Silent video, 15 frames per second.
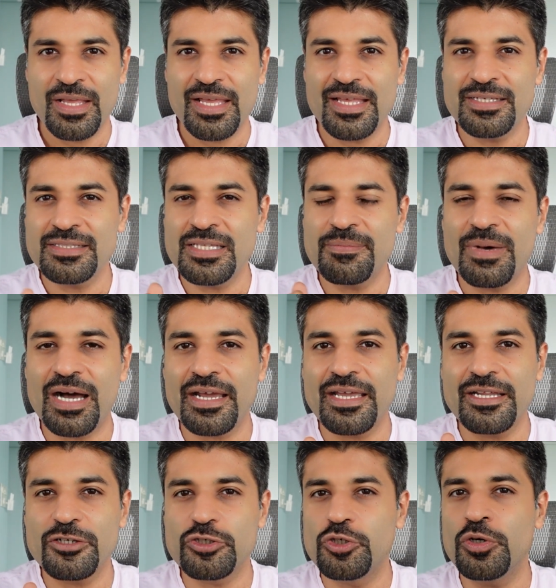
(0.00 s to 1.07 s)
Is the
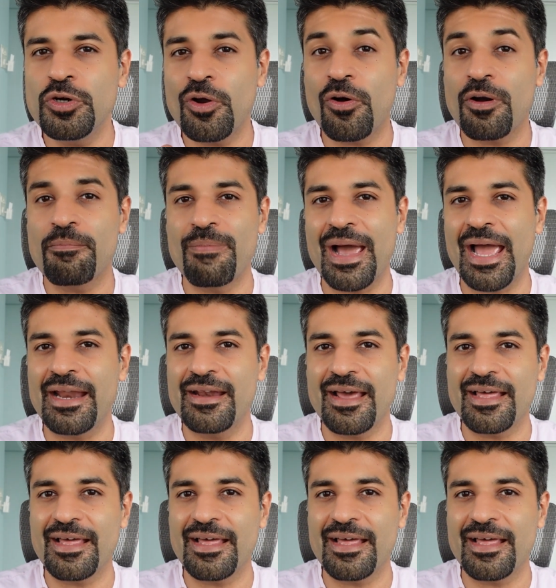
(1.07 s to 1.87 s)
market good or bad